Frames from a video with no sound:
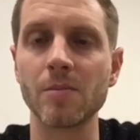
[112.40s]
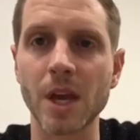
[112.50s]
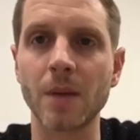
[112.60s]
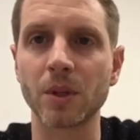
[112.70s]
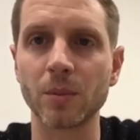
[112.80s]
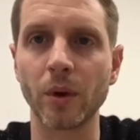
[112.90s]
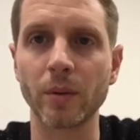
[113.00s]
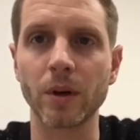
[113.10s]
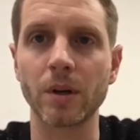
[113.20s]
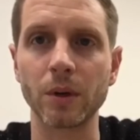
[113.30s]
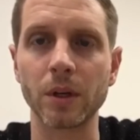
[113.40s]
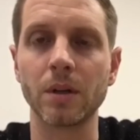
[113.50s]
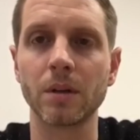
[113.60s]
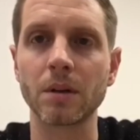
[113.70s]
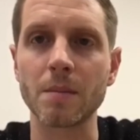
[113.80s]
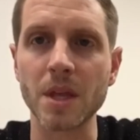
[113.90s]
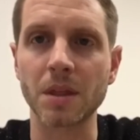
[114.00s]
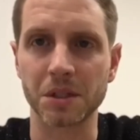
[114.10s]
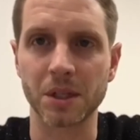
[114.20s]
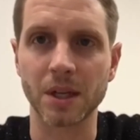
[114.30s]
came to the point where he would commit
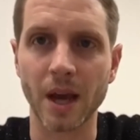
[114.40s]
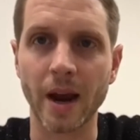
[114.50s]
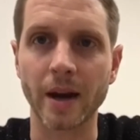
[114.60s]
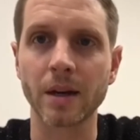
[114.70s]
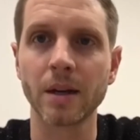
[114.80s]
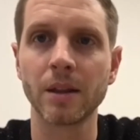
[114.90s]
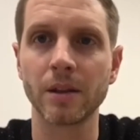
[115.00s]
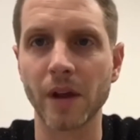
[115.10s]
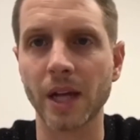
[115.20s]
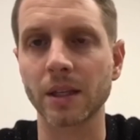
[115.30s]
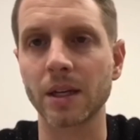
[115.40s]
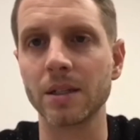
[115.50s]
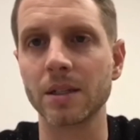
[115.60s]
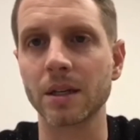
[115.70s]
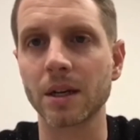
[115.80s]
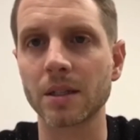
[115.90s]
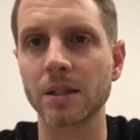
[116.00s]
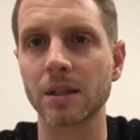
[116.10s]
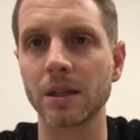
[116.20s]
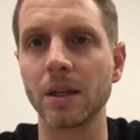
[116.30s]
this attack. The fact that he's in
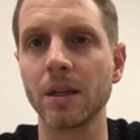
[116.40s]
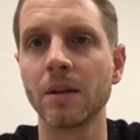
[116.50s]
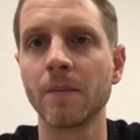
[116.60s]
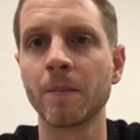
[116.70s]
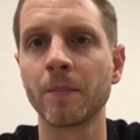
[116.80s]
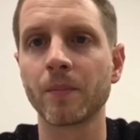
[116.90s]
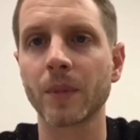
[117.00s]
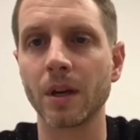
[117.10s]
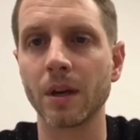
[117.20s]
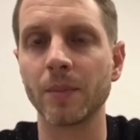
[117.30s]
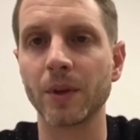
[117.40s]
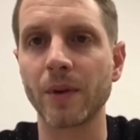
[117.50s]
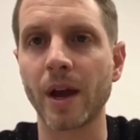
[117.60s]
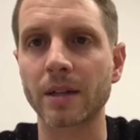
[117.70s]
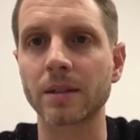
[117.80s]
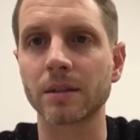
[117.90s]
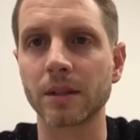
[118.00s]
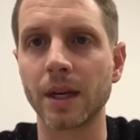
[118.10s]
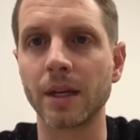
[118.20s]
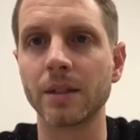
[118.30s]
custody, the fact
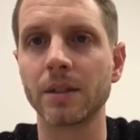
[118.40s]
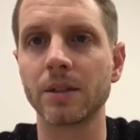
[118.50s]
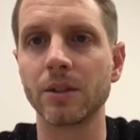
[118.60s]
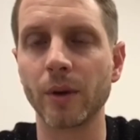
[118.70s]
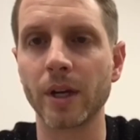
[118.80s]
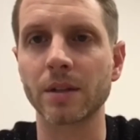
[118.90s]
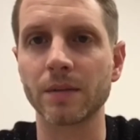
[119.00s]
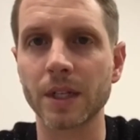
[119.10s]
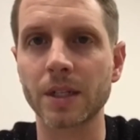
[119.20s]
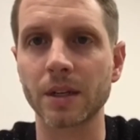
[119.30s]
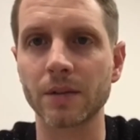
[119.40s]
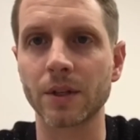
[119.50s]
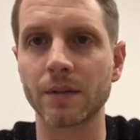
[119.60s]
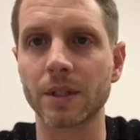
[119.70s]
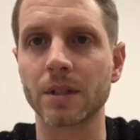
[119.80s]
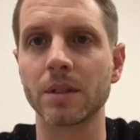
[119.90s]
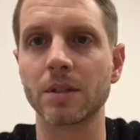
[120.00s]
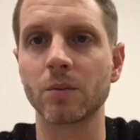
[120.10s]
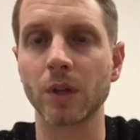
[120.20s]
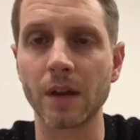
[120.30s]
that U.S. investigative
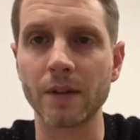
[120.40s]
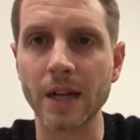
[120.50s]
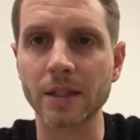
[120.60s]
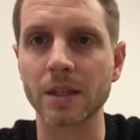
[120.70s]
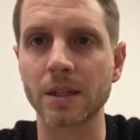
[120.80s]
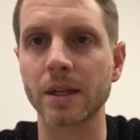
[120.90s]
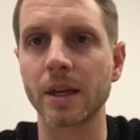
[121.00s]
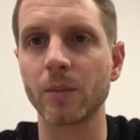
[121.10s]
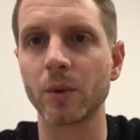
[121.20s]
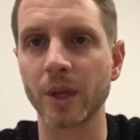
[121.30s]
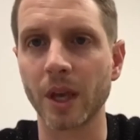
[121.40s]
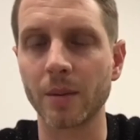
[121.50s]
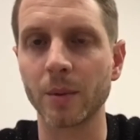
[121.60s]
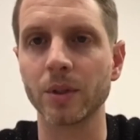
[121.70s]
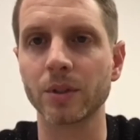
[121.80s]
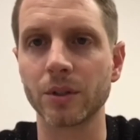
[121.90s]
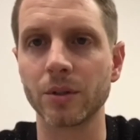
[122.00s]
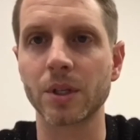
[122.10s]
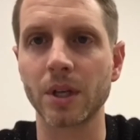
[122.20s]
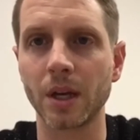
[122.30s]
services will have access to him, will be able to
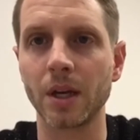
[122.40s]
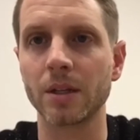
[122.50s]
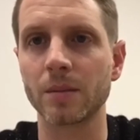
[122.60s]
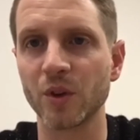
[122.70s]
study his